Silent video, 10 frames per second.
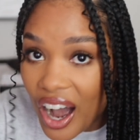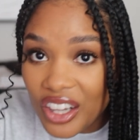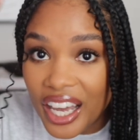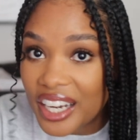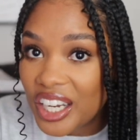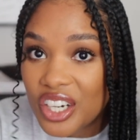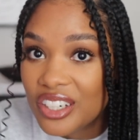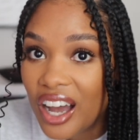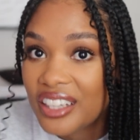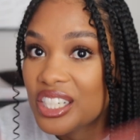like
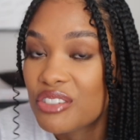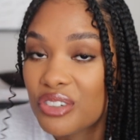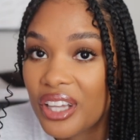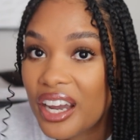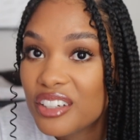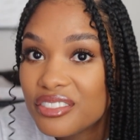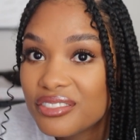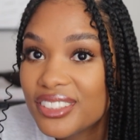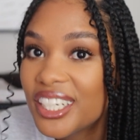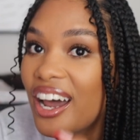knotless for life.
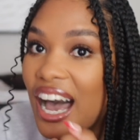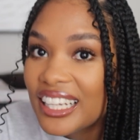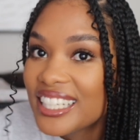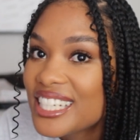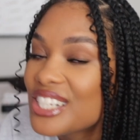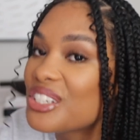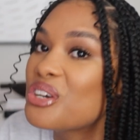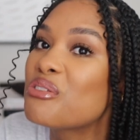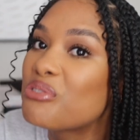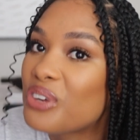
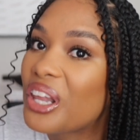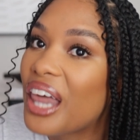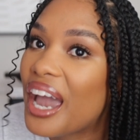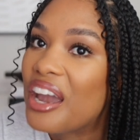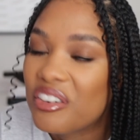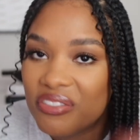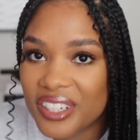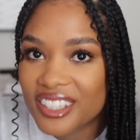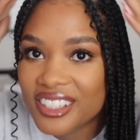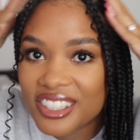Knotless for life
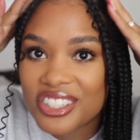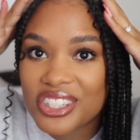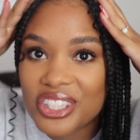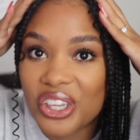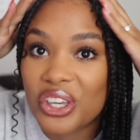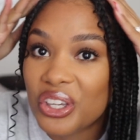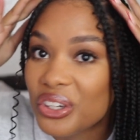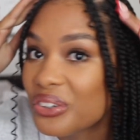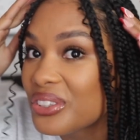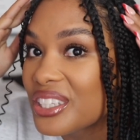because
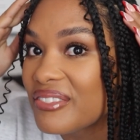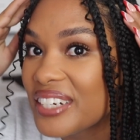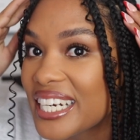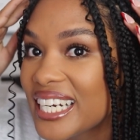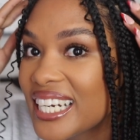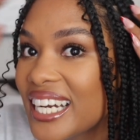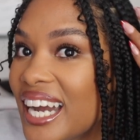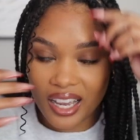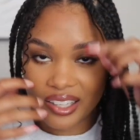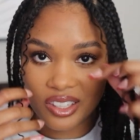excuse me?
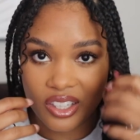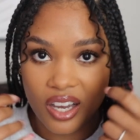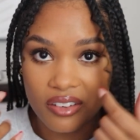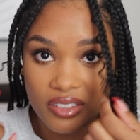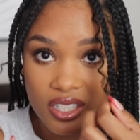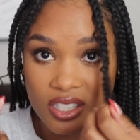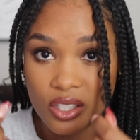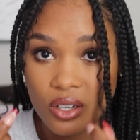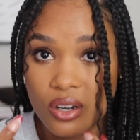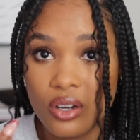I love these
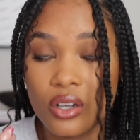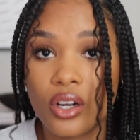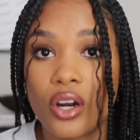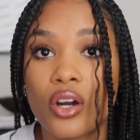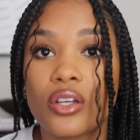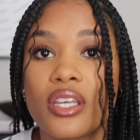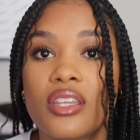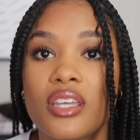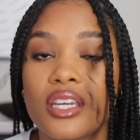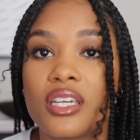little curly
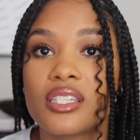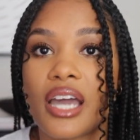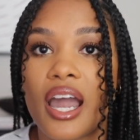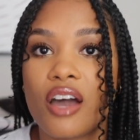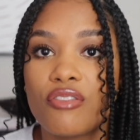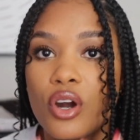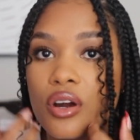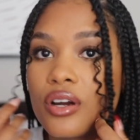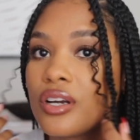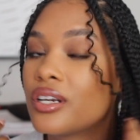thingies. I have
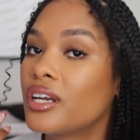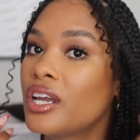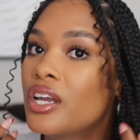heard